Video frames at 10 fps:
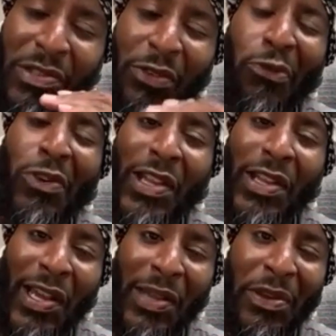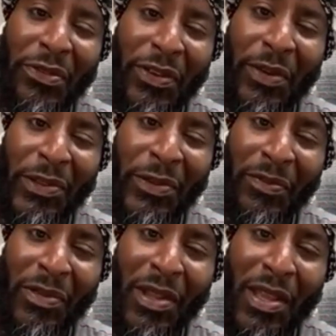a freaking nightmare, family.
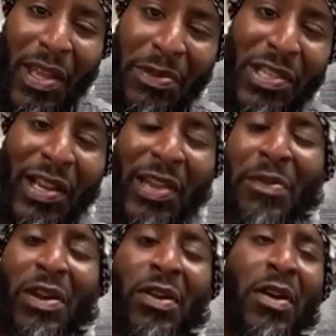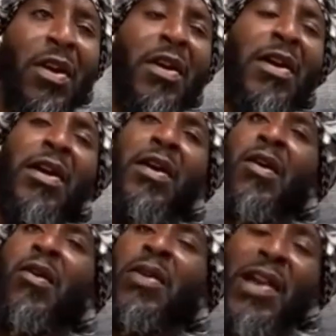It was a nightmare
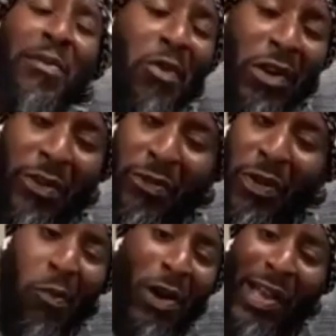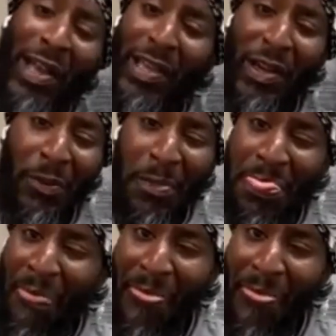on that morning from 1 a.m.